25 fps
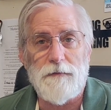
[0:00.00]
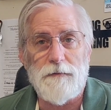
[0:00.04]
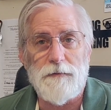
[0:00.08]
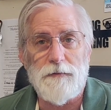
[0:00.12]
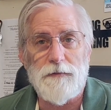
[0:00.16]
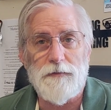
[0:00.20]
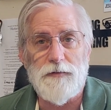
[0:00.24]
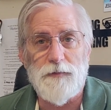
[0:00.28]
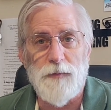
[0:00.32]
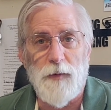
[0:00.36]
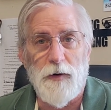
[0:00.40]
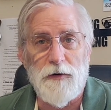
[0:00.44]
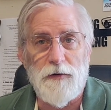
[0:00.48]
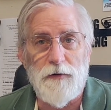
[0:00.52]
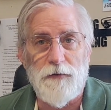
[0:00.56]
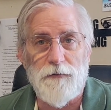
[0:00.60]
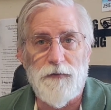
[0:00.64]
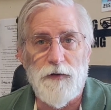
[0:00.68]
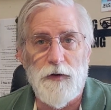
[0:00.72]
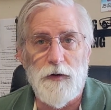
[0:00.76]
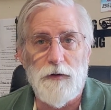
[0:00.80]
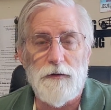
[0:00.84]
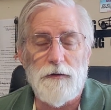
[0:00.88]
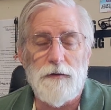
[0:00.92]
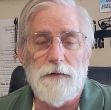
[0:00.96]
smoker
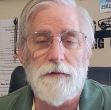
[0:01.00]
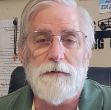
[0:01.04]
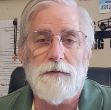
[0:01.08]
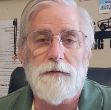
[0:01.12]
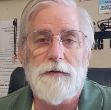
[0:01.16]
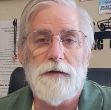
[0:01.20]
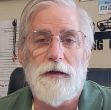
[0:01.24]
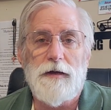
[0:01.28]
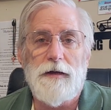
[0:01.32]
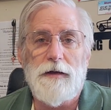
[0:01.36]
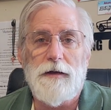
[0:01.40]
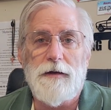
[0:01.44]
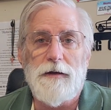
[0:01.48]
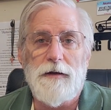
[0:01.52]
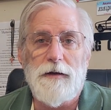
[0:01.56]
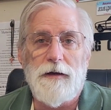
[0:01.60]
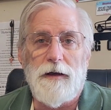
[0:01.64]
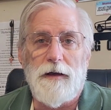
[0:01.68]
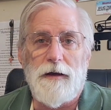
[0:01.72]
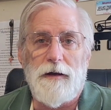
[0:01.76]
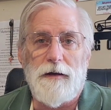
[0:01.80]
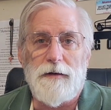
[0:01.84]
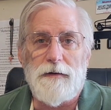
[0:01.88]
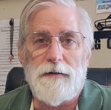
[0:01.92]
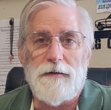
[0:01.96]
fuel.
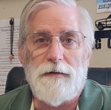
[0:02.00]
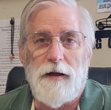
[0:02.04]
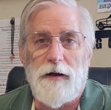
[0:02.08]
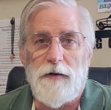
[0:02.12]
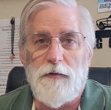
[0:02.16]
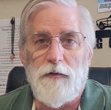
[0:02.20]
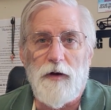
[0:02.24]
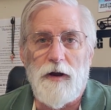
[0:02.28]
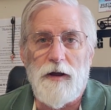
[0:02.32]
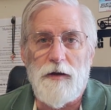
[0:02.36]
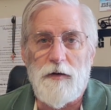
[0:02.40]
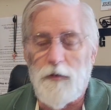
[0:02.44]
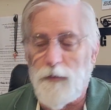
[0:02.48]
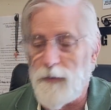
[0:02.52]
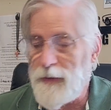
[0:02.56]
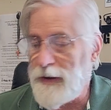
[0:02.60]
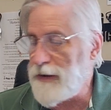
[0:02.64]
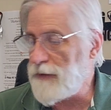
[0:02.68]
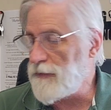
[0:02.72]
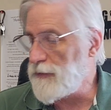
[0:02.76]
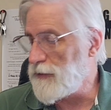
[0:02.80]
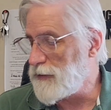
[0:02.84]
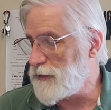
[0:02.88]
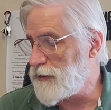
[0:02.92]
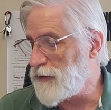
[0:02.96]
I
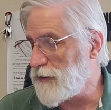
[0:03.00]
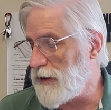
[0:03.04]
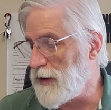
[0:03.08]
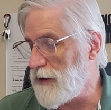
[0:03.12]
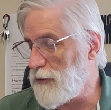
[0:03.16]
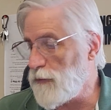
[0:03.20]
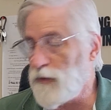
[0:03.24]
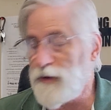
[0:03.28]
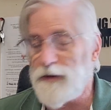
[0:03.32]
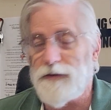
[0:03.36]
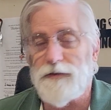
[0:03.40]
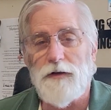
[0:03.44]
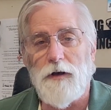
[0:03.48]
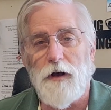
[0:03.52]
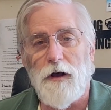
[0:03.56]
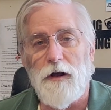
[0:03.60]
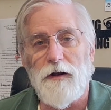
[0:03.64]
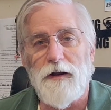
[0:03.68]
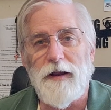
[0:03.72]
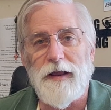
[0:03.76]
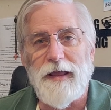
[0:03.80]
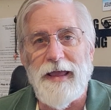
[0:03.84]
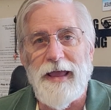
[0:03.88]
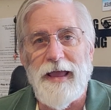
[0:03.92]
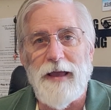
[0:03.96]
recommend that you get what's called
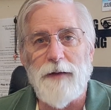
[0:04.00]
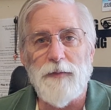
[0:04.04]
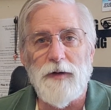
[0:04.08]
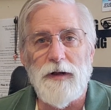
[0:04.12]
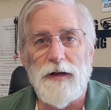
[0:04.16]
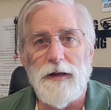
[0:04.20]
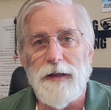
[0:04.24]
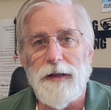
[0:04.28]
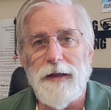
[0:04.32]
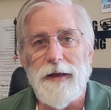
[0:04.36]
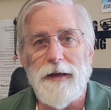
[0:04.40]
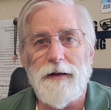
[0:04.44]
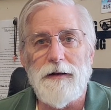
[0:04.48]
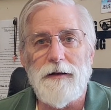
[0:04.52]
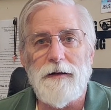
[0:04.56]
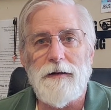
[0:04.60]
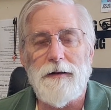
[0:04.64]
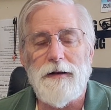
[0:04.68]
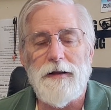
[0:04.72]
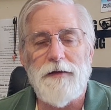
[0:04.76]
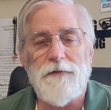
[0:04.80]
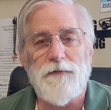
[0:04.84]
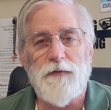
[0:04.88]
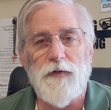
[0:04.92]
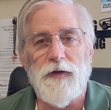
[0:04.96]
a gamma lid.
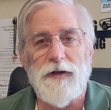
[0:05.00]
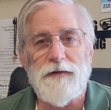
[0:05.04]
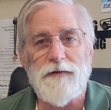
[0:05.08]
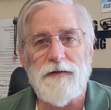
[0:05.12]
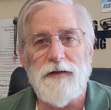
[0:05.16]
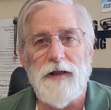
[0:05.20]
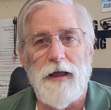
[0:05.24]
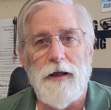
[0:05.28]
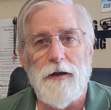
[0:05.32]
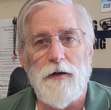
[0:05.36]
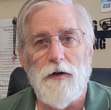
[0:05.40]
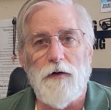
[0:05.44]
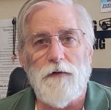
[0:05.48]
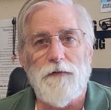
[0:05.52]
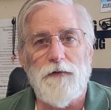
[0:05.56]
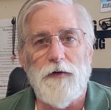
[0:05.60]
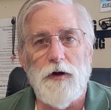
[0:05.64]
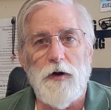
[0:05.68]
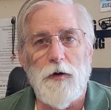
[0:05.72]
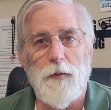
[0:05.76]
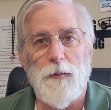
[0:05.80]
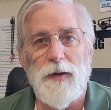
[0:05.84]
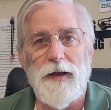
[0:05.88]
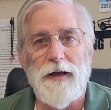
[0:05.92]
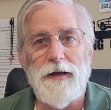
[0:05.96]
It fits down over
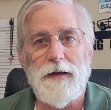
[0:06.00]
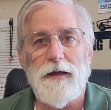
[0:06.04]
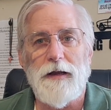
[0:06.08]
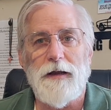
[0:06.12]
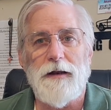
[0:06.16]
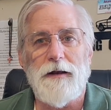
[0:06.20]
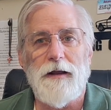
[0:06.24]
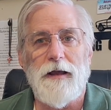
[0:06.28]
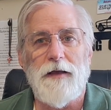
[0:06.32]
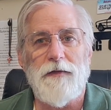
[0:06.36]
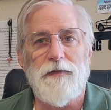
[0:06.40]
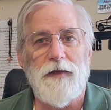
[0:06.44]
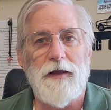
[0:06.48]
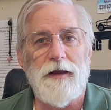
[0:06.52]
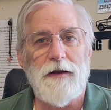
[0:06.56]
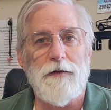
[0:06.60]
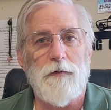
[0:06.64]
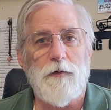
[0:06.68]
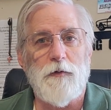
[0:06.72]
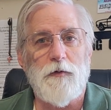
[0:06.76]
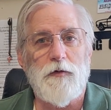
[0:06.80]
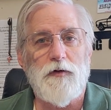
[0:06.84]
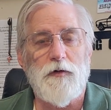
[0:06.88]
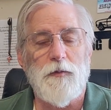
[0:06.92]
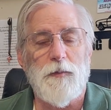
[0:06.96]
your bucket and
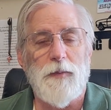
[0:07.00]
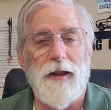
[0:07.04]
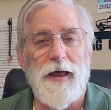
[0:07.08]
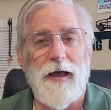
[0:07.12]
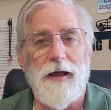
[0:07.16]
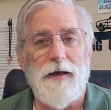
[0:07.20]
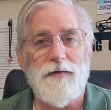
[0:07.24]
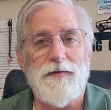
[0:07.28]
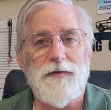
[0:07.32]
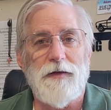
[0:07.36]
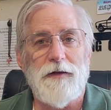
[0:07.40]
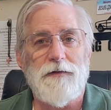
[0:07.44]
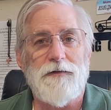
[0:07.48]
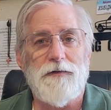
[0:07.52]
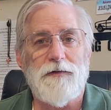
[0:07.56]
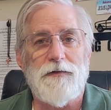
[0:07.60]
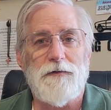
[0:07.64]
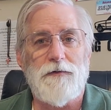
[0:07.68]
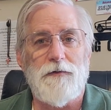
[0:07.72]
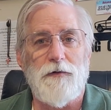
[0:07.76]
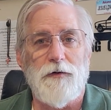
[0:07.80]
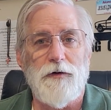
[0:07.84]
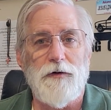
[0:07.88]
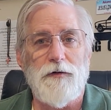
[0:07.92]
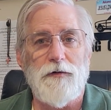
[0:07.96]
then supplies a
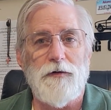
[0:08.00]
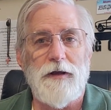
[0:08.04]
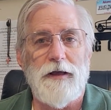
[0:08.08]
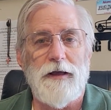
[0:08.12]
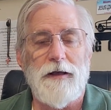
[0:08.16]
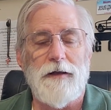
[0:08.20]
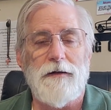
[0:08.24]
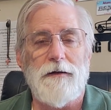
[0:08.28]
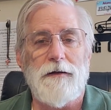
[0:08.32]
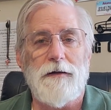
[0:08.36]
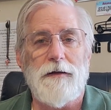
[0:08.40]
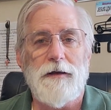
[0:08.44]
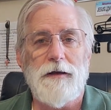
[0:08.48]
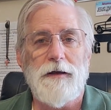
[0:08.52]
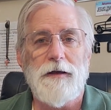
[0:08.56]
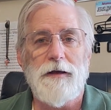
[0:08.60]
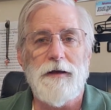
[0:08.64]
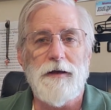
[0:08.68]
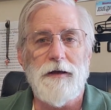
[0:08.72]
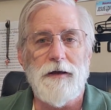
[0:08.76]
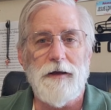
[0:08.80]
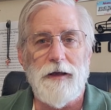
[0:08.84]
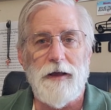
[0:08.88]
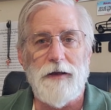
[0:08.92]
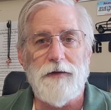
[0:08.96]
screw
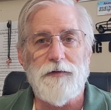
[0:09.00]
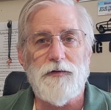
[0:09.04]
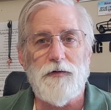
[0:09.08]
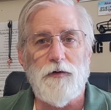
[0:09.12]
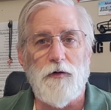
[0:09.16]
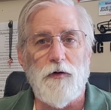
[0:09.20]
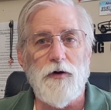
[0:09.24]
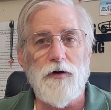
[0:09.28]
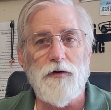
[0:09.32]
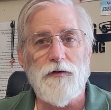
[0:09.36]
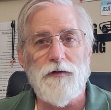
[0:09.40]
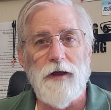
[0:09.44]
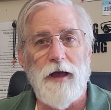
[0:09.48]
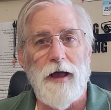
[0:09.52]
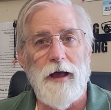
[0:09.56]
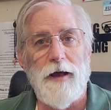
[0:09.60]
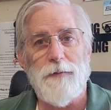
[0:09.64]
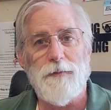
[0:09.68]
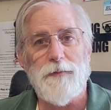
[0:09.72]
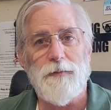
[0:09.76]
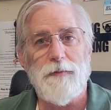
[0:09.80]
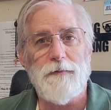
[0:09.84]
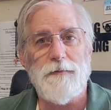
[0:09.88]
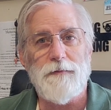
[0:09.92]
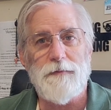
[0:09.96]

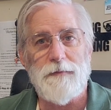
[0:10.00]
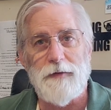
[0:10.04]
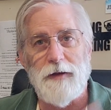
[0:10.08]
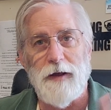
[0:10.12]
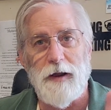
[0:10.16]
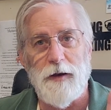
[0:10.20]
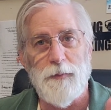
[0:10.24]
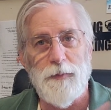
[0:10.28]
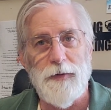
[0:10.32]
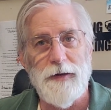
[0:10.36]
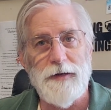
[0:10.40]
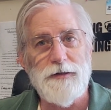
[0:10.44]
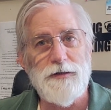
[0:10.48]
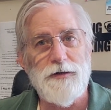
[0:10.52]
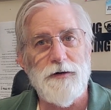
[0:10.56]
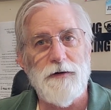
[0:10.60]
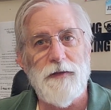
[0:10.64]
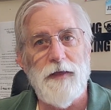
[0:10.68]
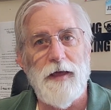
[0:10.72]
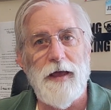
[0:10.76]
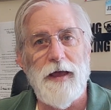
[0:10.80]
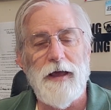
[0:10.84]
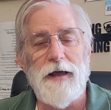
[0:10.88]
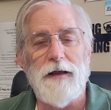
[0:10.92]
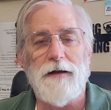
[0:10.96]
top. Got a picture of
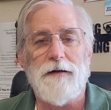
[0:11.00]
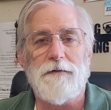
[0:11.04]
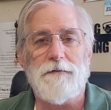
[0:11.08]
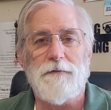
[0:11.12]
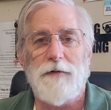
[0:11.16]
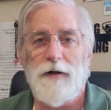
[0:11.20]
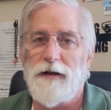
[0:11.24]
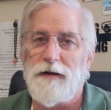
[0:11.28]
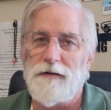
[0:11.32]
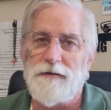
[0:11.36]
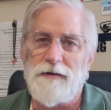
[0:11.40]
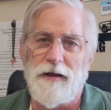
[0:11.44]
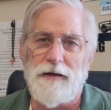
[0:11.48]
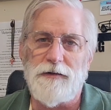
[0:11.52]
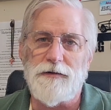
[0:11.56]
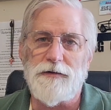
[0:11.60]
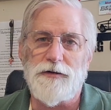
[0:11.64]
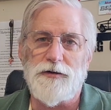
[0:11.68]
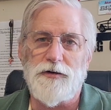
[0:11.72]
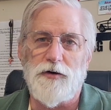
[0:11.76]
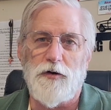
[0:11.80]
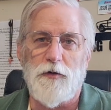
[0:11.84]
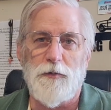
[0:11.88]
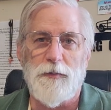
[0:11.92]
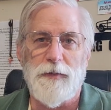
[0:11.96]
that? Well, it doesn't
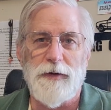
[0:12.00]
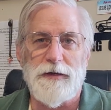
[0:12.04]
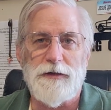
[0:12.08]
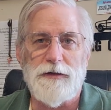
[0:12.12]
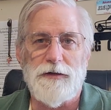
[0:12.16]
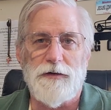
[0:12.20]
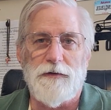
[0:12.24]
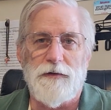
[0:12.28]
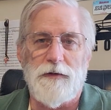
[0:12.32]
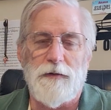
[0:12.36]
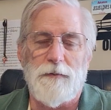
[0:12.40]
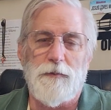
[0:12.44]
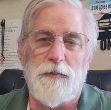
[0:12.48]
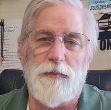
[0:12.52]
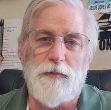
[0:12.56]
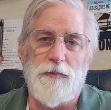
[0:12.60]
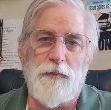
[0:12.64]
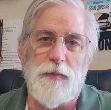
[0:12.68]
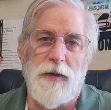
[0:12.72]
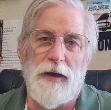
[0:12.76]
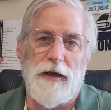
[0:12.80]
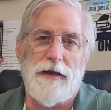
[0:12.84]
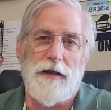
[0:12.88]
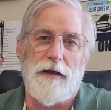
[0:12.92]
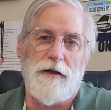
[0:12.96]
show a picture of the
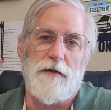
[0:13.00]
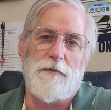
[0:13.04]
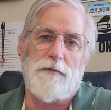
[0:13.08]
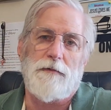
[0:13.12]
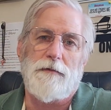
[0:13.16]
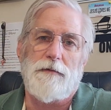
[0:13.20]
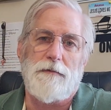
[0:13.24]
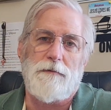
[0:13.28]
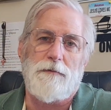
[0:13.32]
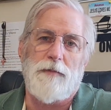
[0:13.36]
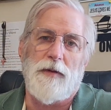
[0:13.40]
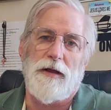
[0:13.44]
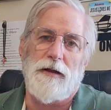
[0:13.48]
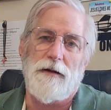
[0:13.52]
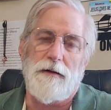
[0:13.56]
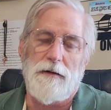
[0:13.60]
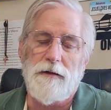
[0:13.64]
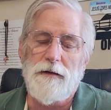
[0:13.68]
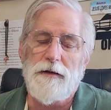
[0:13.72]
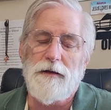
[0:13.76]
bucket, but